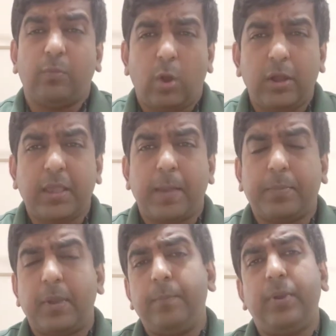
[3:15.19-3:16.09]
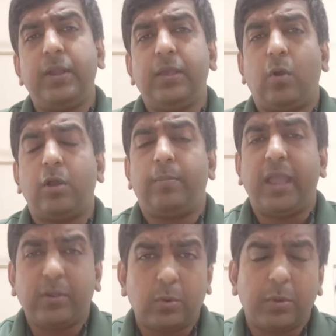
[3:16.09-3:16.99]
small cap company or
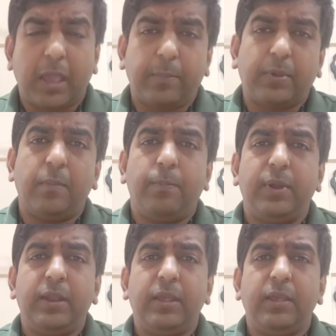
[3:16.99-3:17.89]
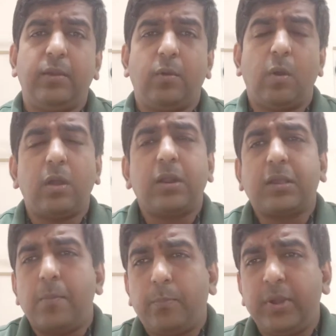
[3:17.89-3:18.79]
micro cap company, or a
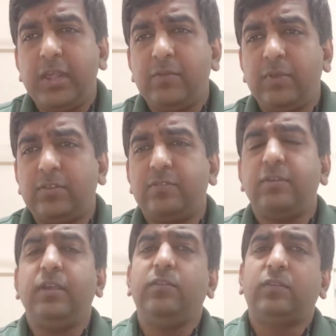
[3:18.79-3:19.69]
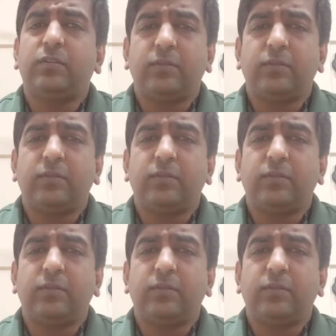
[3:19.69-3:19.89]
company which is